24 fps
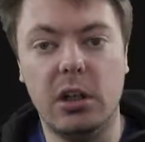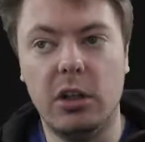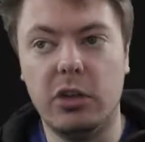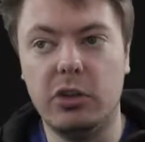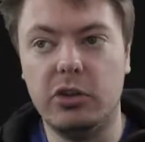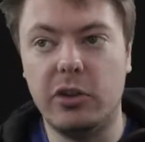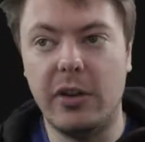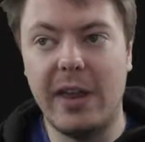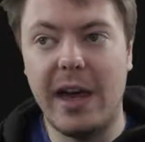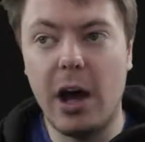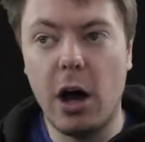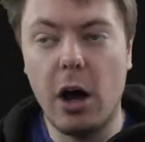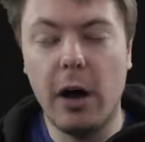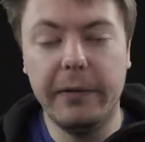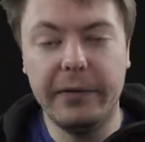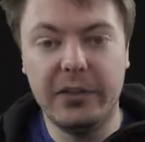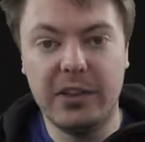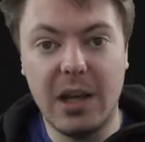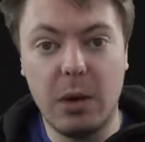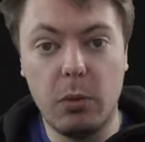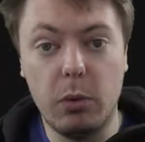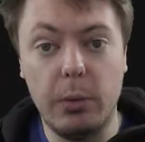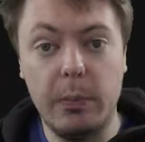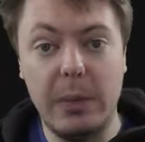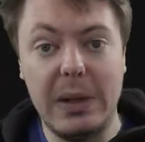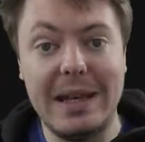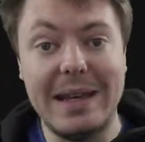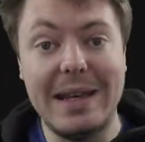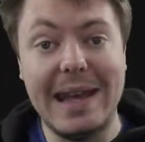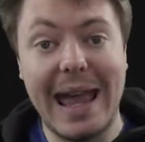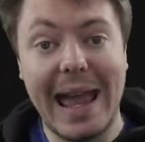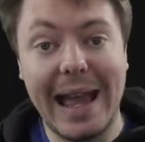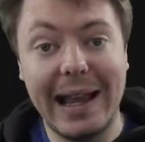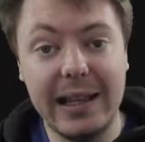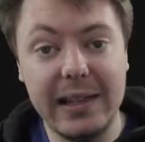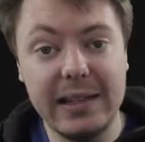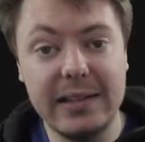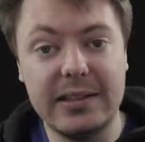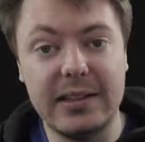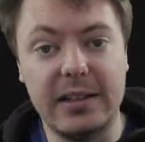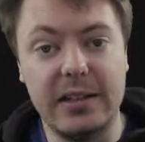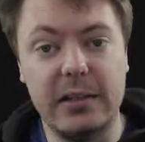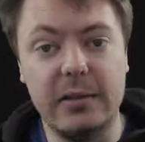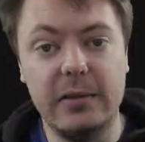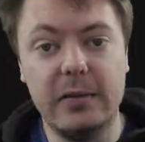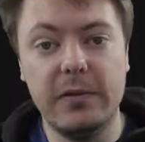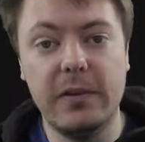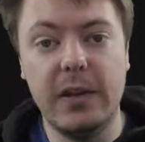So that offset would be
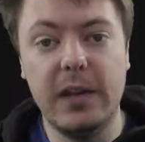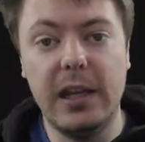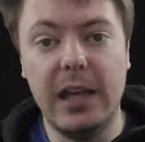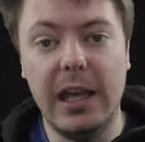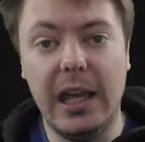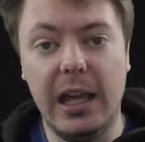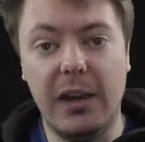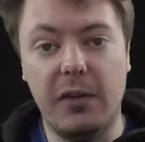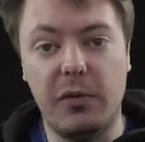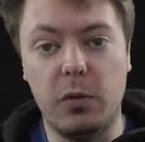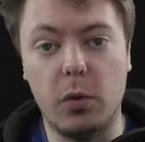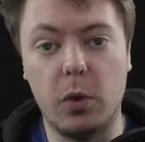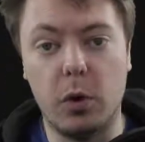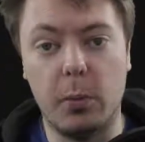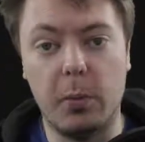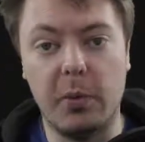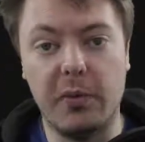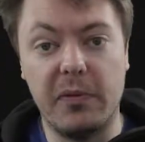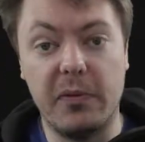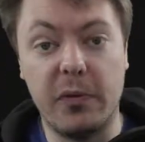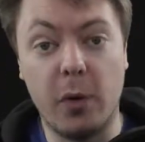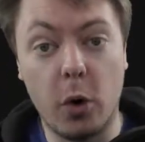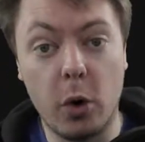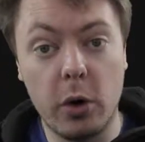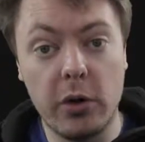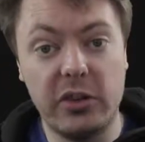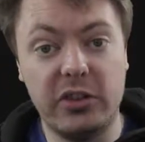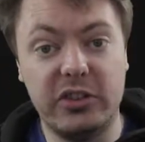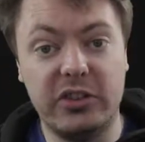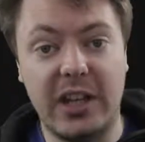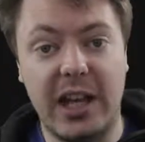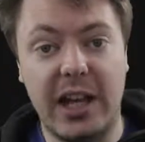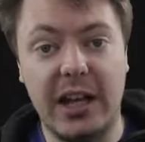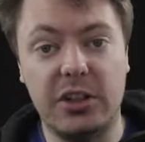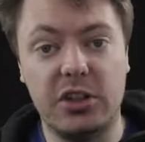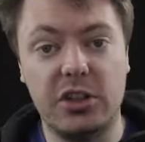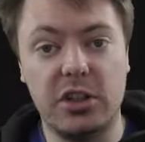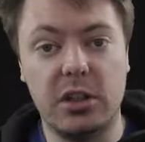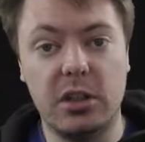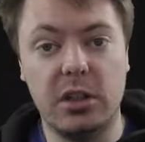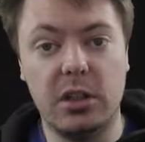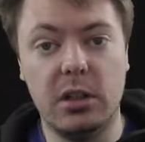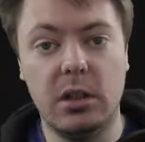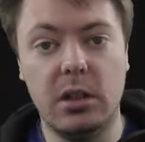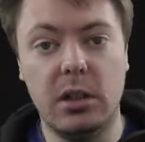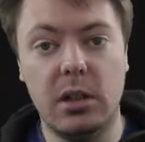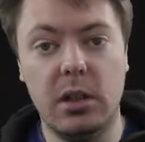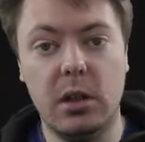negative if we're before the section.